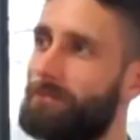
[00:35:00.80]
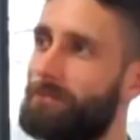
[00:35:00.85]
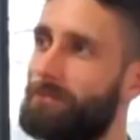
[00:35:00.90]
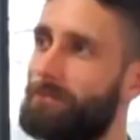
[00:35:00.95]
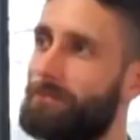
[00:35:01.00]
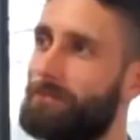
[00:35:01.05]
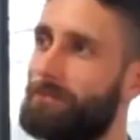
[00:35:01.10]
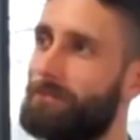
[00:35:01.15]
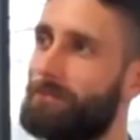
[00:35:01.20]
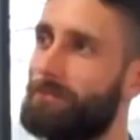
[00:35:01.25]

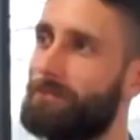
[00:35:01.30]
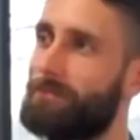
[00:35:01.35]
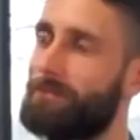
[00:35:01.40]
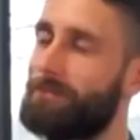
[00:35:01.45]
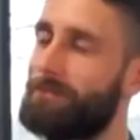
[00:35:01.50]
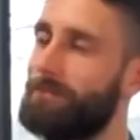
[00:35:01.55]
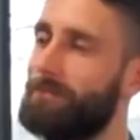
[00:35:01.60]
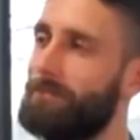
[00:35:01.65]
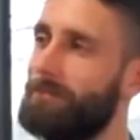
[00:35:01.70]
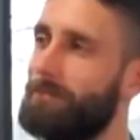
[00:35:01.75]

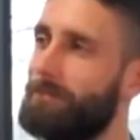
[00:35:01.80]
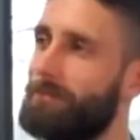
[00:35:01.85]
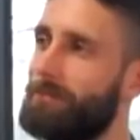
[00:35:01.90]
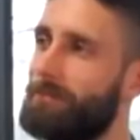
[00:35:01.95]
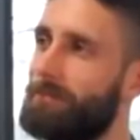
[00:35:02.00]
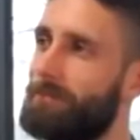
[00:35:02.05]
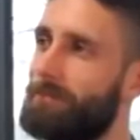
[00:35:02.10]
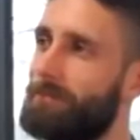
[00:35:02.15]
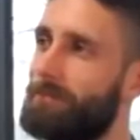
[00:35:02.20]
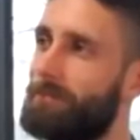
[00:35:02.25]

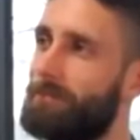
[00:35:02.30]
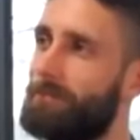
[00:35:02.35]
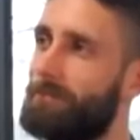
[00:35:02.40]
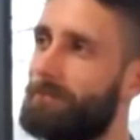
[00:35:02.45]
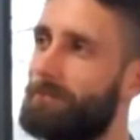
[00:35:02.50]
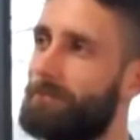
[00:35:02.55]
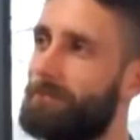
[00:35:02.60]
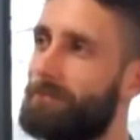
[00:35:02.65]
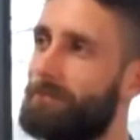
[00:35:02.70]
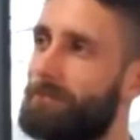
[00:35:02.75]

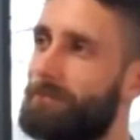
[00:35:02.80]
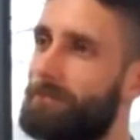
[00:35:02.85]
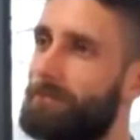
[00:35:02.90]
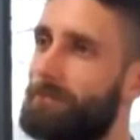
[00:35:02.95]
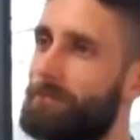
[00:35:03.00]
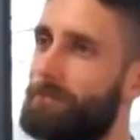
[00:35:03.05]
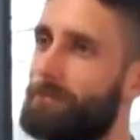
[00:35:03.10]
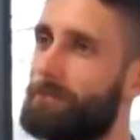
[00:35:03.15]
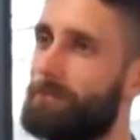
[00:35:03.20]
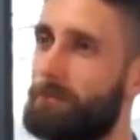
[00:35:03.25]

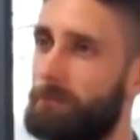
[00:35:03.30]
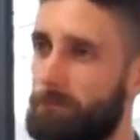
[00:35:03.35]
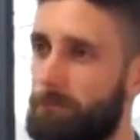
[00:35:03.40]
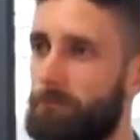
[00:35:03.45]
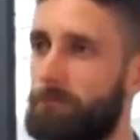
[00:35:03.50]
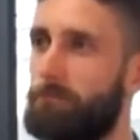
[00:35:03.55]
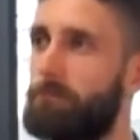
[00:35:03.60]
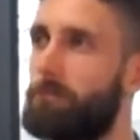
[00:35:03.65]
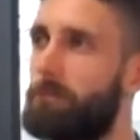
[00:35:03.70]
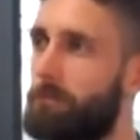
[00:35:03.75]

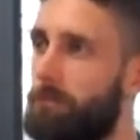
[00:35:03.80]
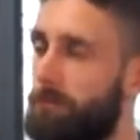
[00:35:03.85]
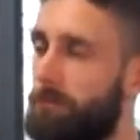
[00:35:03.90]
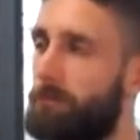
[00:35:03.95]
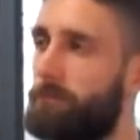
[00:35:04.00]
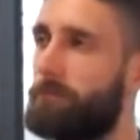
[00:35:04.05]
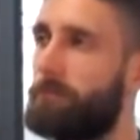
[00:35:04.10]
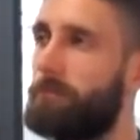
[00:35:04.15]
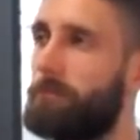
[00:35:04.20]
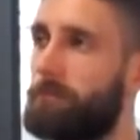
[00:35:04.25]

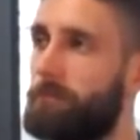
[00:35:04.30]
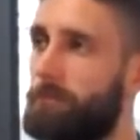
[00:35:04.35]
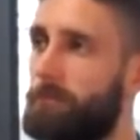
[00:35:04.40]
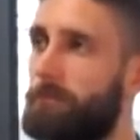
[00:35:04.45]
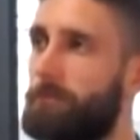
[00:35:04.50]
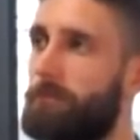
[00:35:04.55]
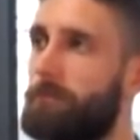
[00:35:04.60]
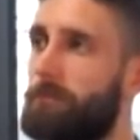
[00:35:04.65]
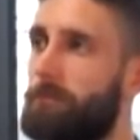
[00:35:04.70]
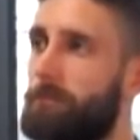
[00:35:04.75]

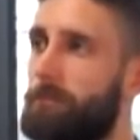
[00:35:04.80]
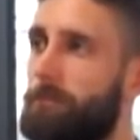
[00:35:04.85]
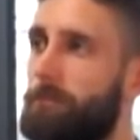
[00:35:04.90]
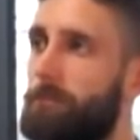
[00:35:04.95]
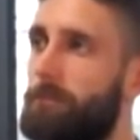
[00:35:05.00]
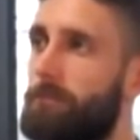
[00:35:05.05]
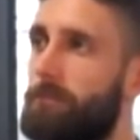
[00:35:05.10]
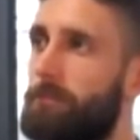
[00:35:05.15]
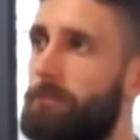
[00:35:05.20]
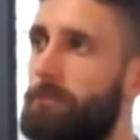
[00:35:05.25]

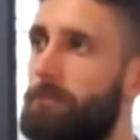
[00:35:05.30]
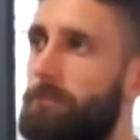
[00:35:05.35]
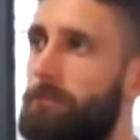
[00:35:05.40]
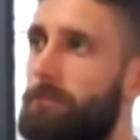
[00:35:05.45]
(silent)